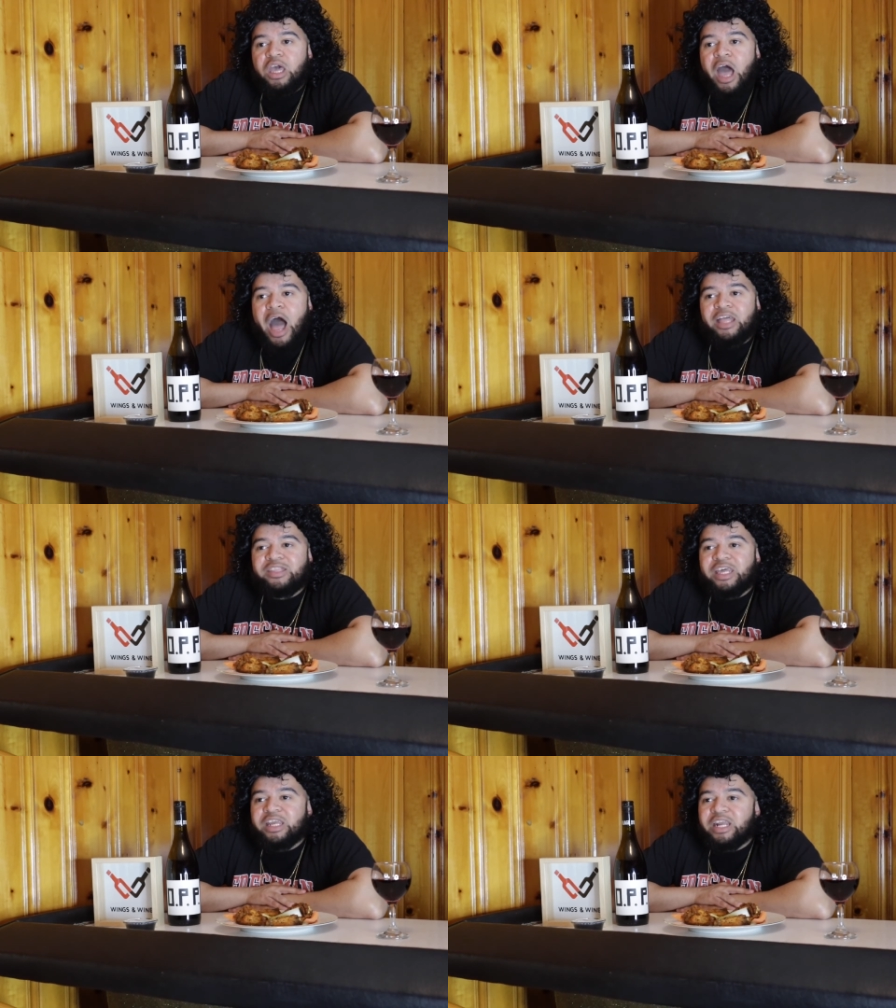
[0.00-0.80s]
I
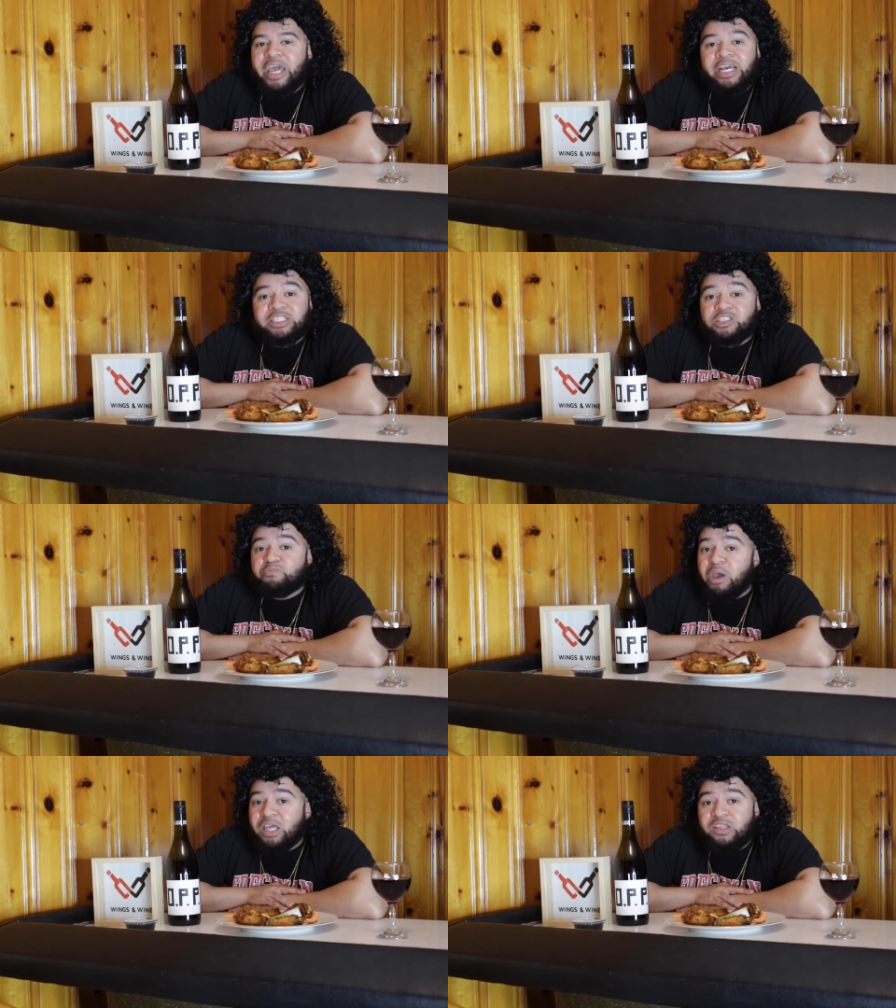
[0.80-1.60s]
didn't
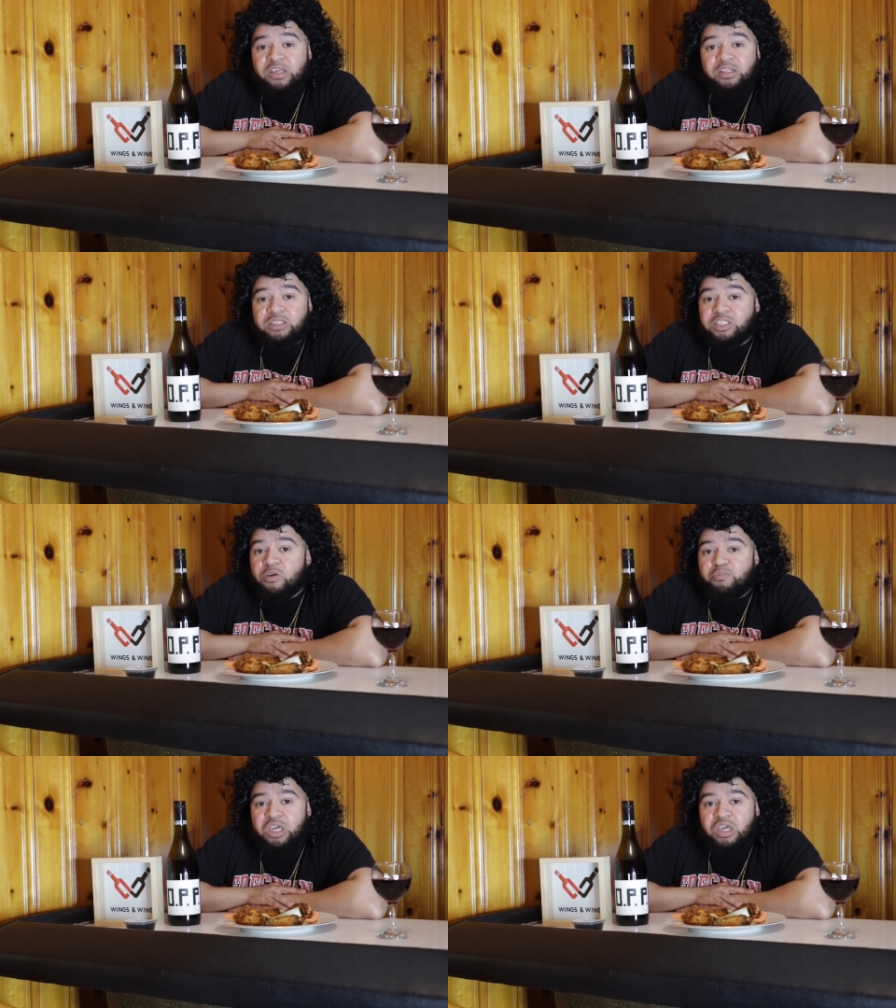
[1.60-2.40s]
expect it
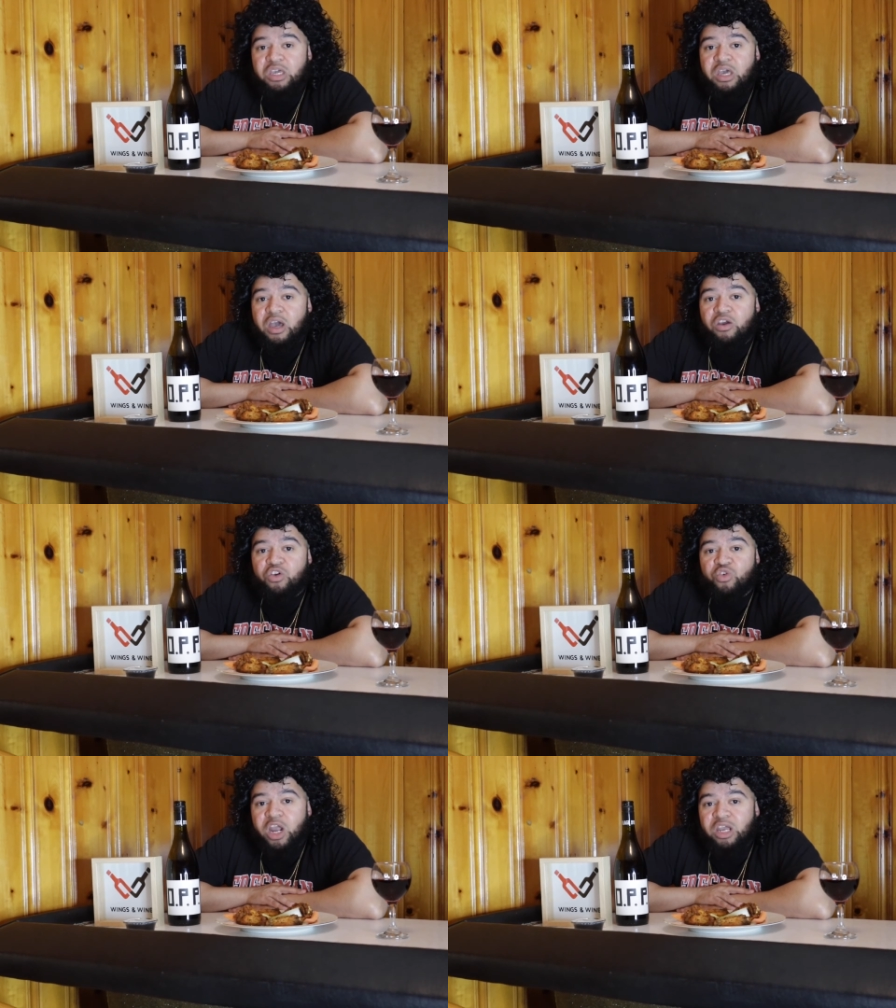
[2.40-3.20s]
to be
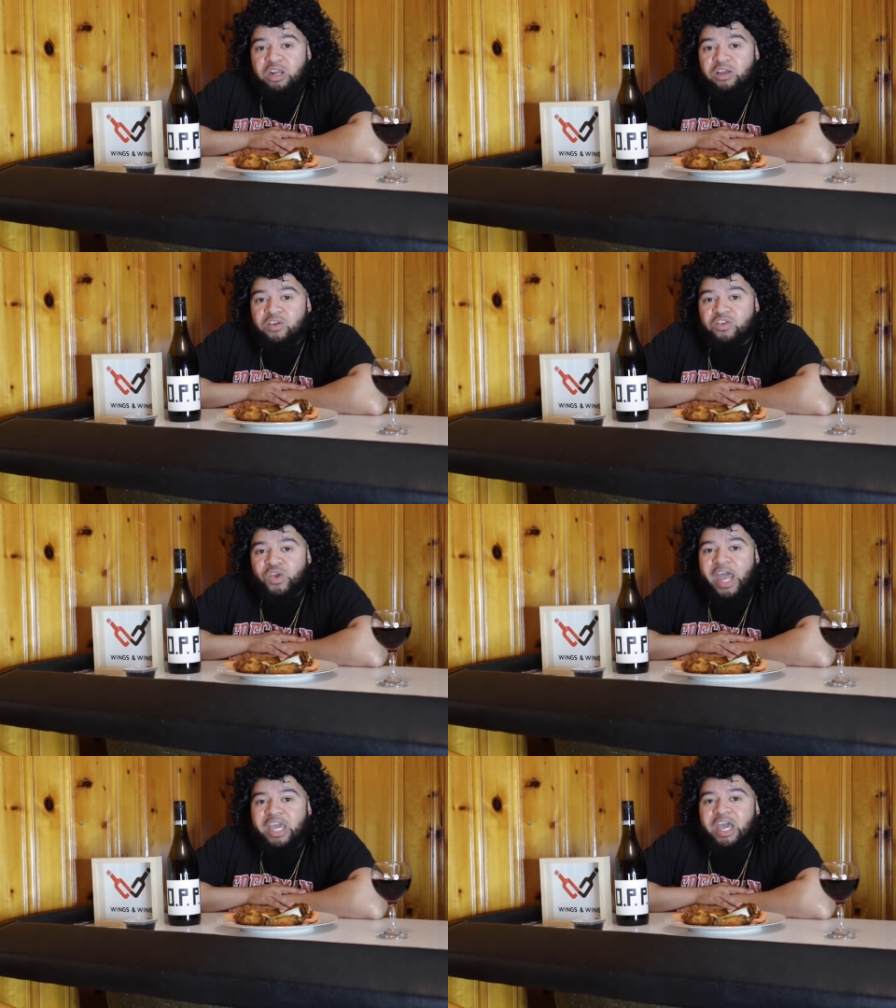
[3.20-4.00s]
great, so
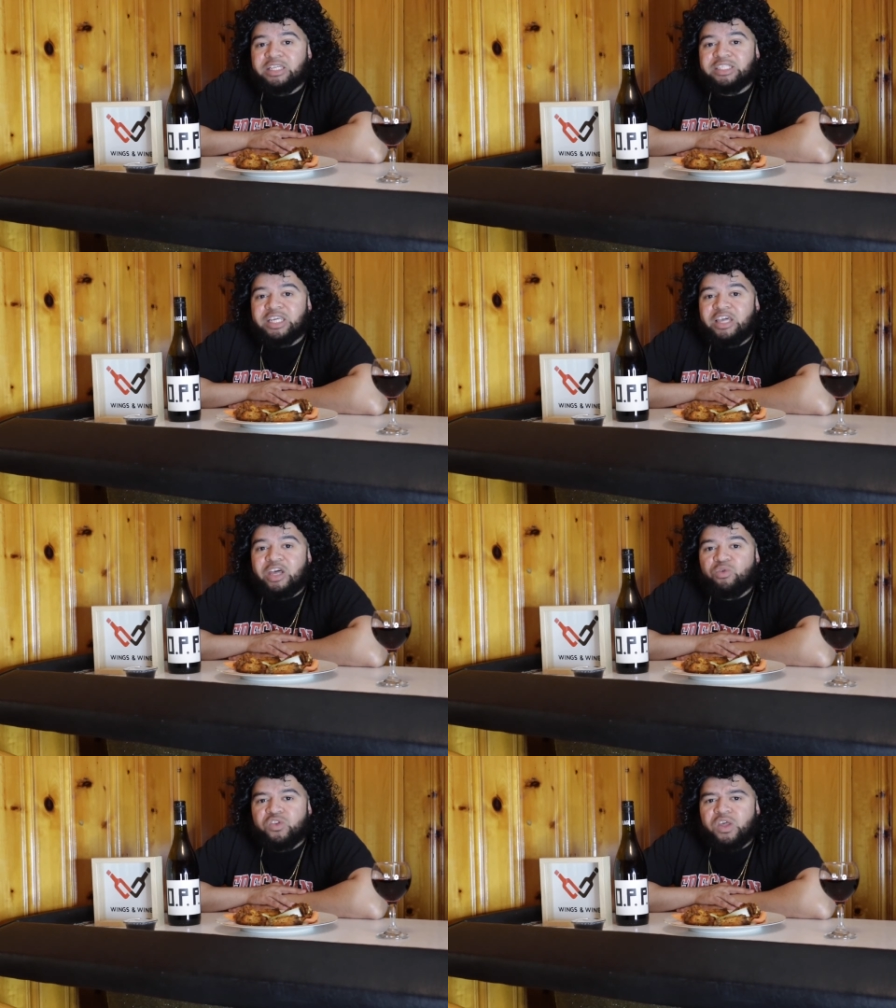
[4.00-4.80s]
I can't say that
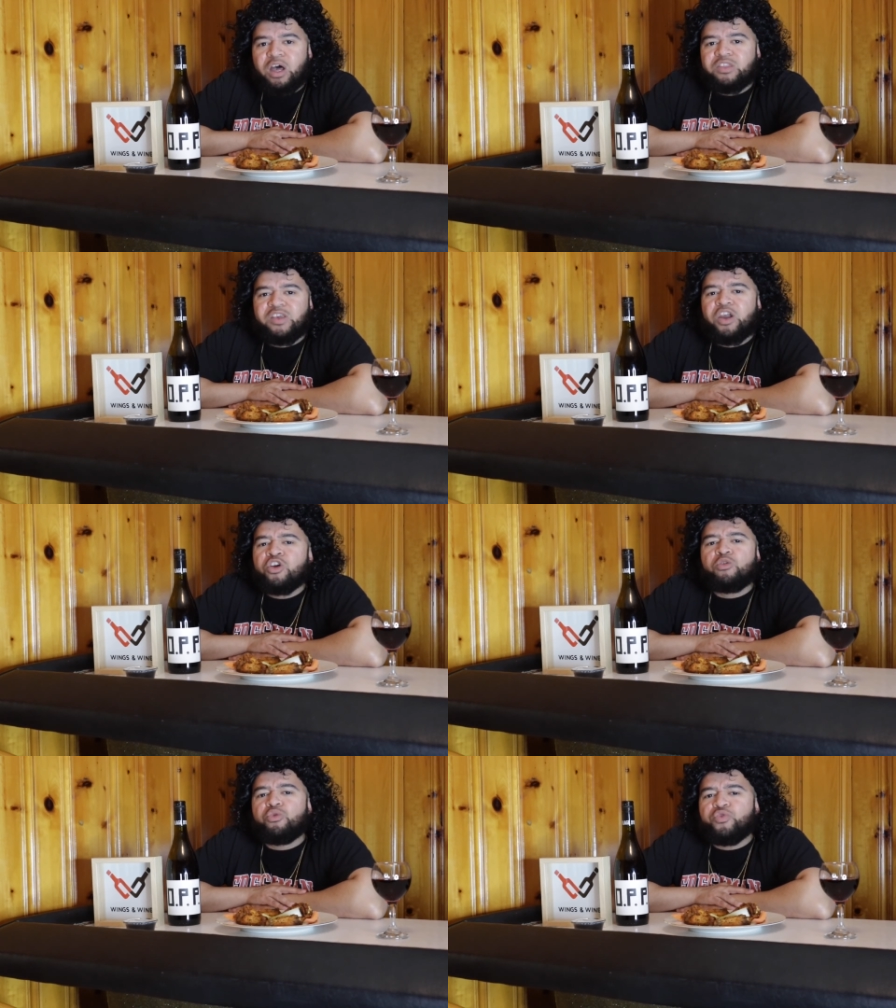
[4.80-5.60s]
it was a
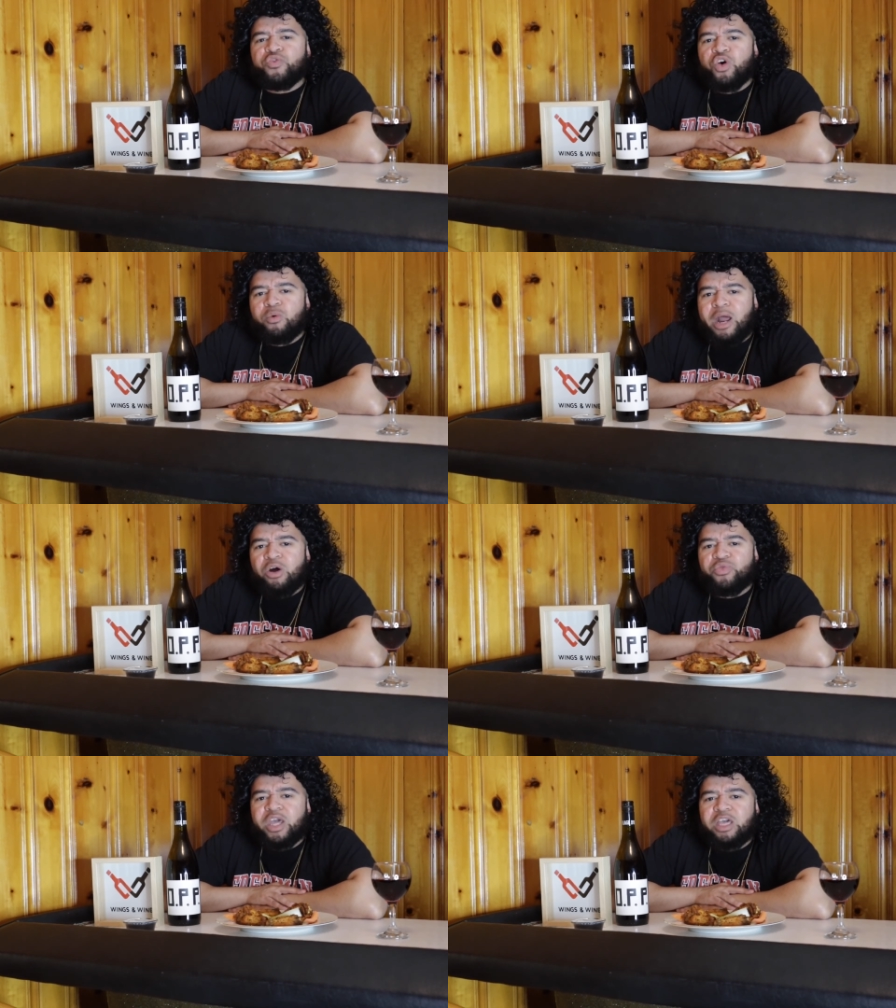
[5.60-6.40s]
terrible film. I
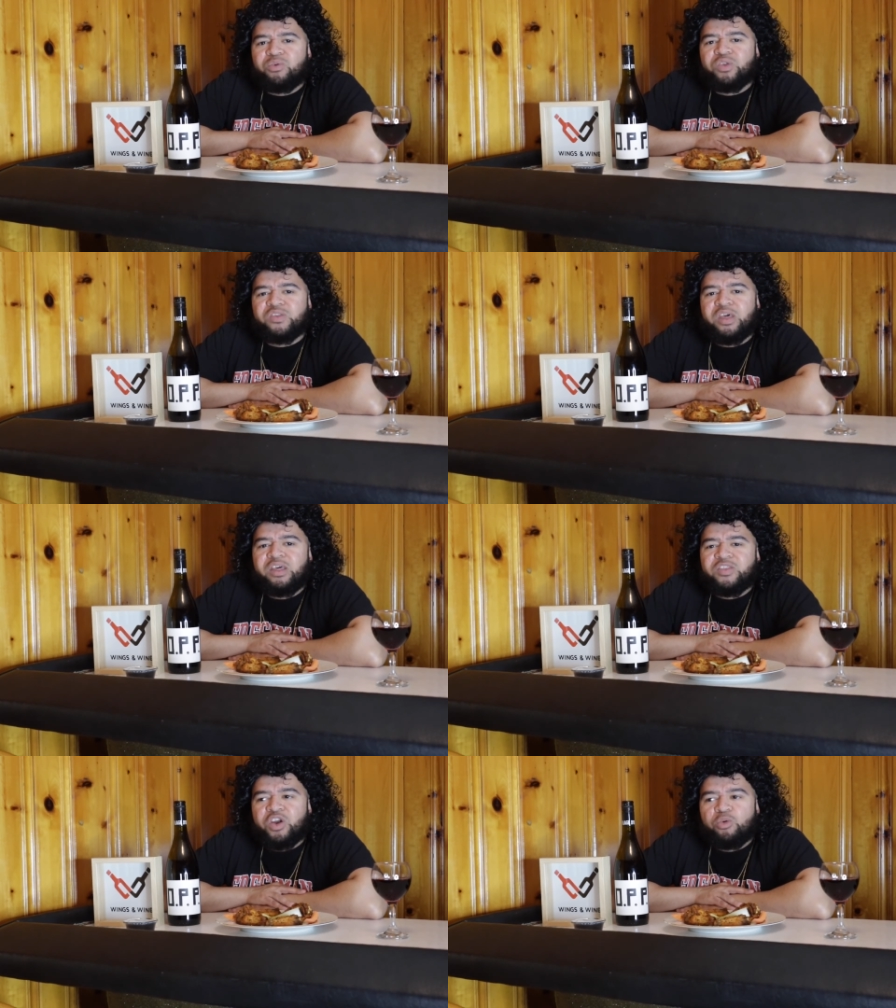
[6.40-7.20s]
don't think it was
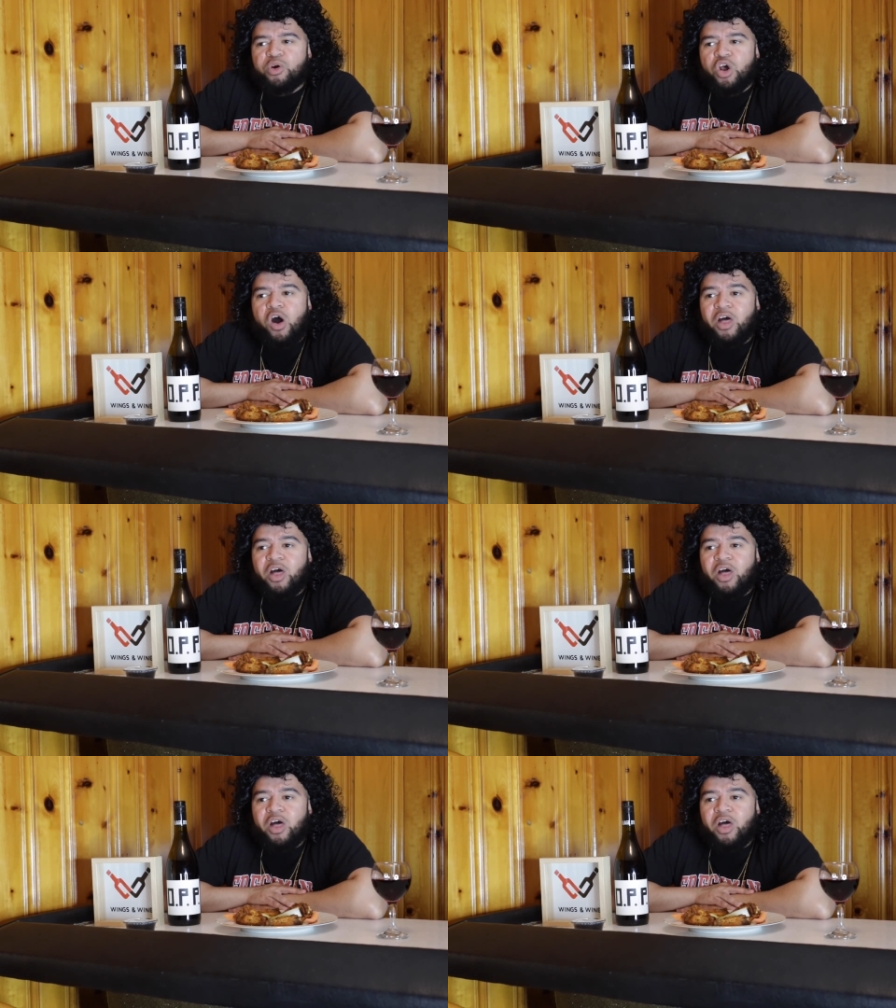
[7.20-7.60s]
terrible at all.